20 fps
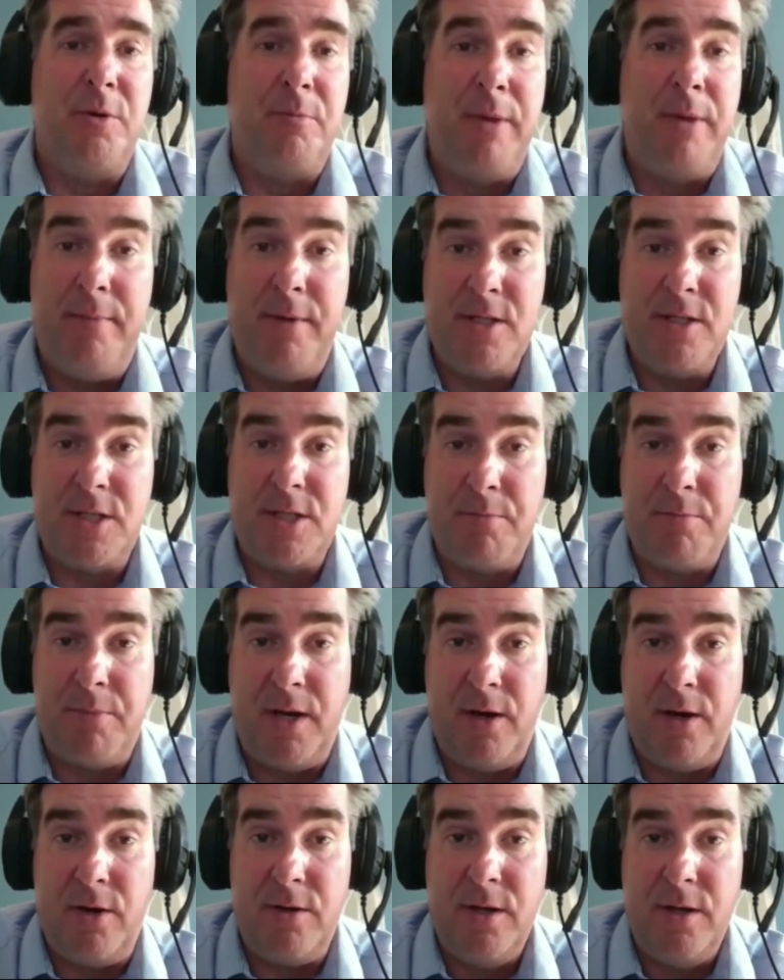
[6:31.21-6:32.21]
maybe as
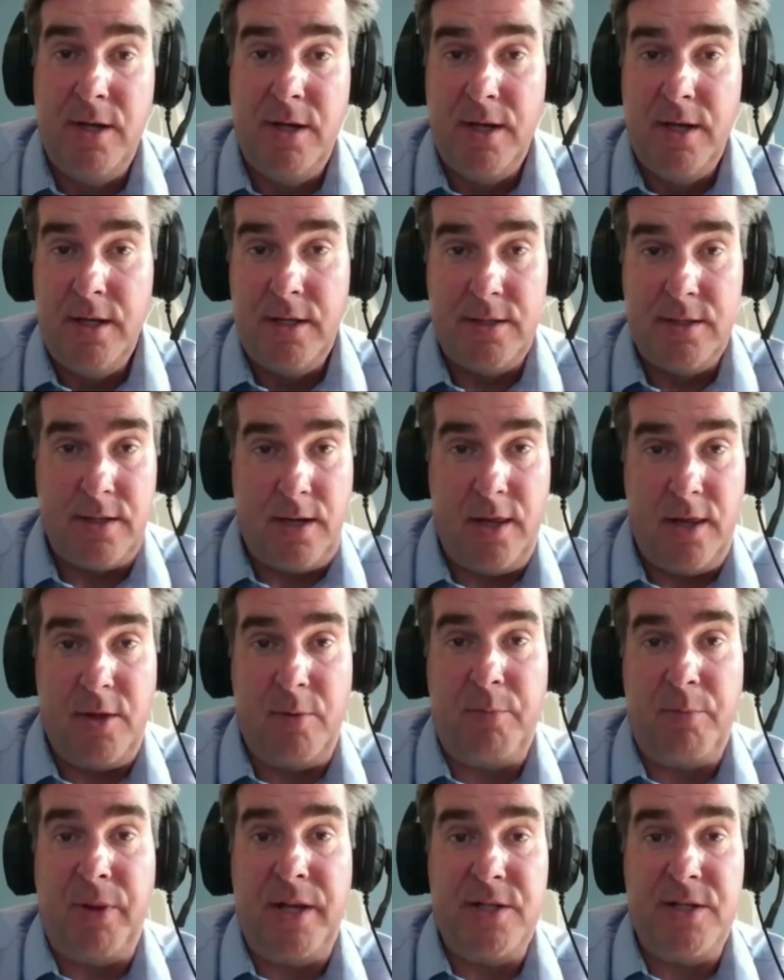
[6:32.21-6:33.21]
compared to other
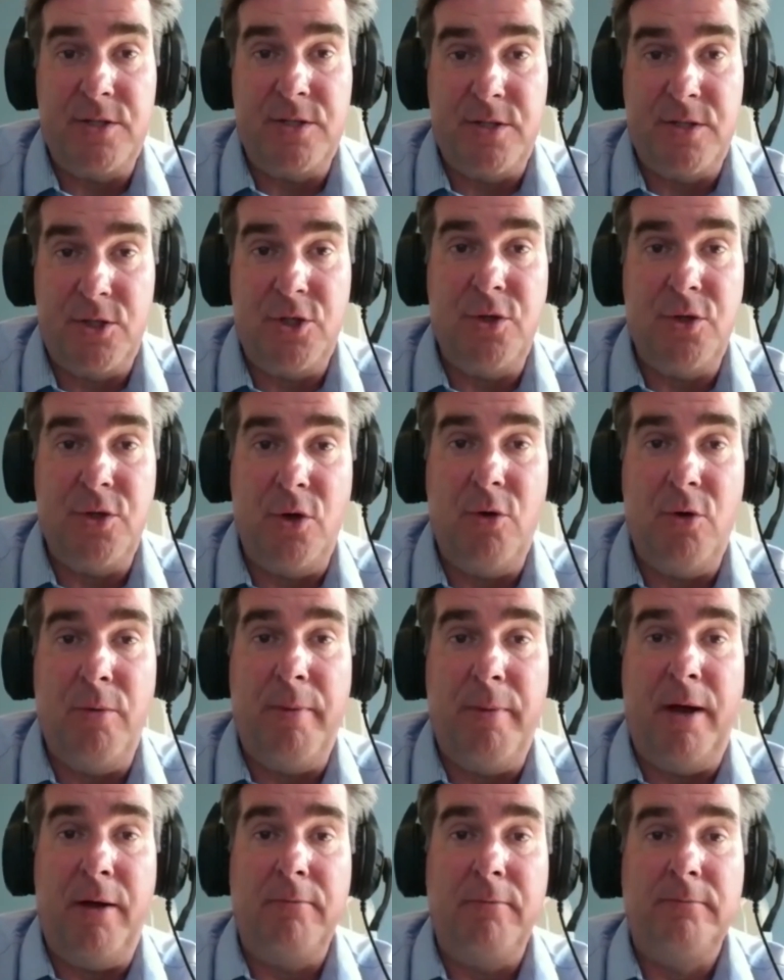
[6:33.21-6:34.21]
places that you know about?